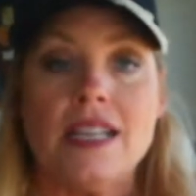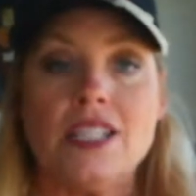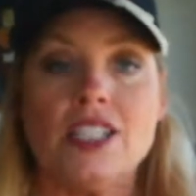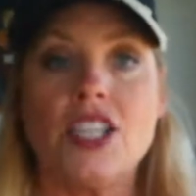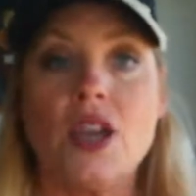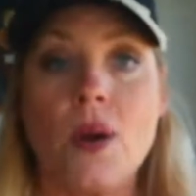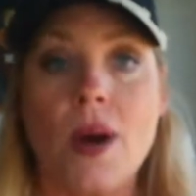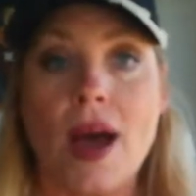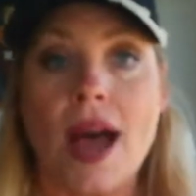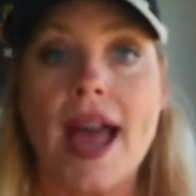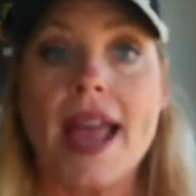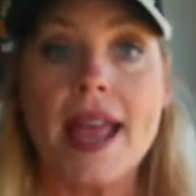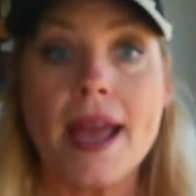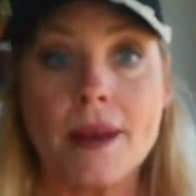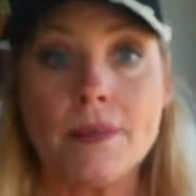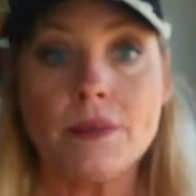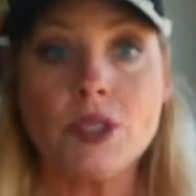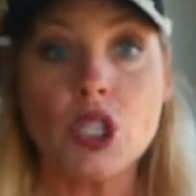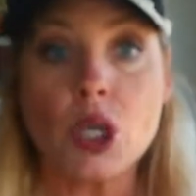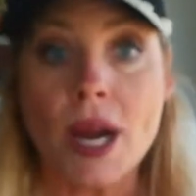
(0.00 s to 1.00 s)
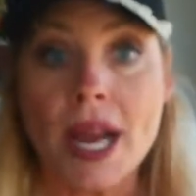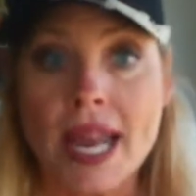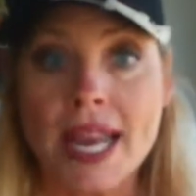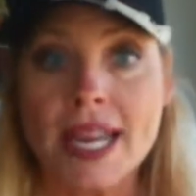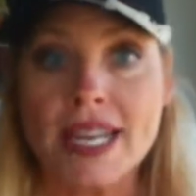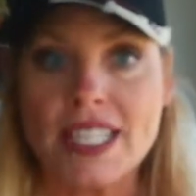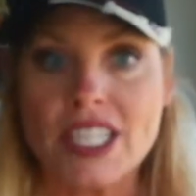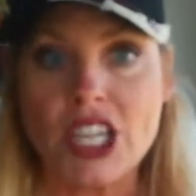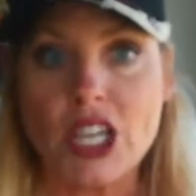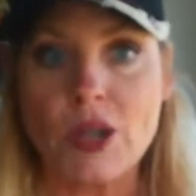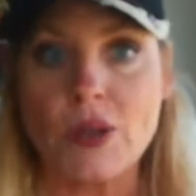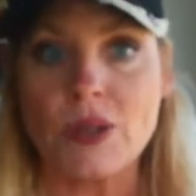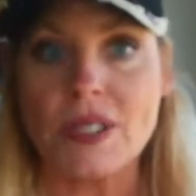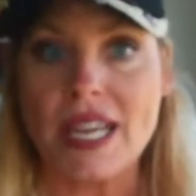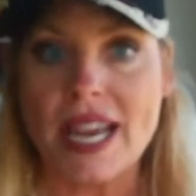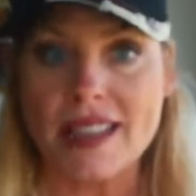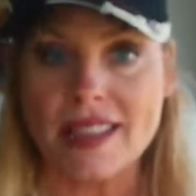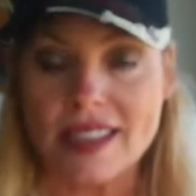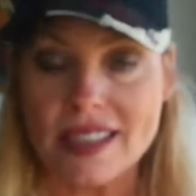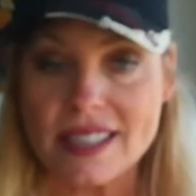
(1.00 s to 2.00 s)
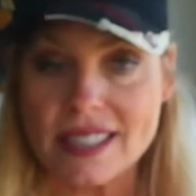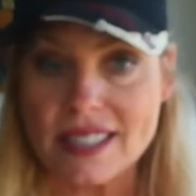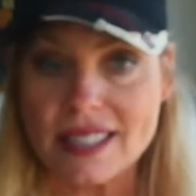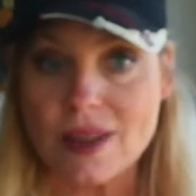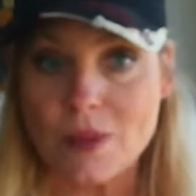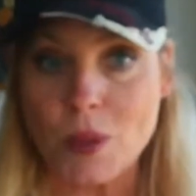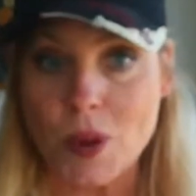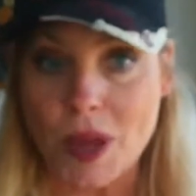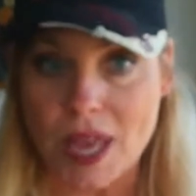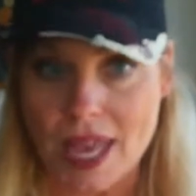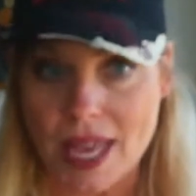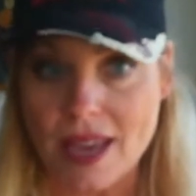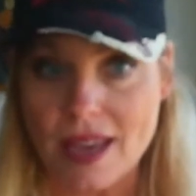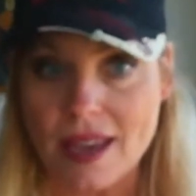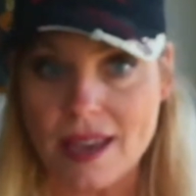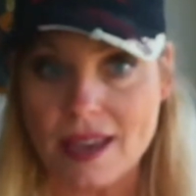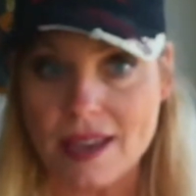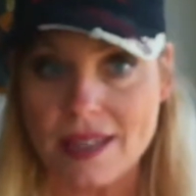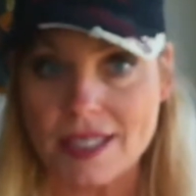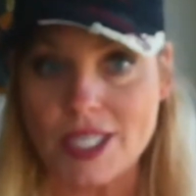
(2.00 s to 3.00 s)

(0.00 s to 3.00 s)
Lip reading: so I am trying to take this week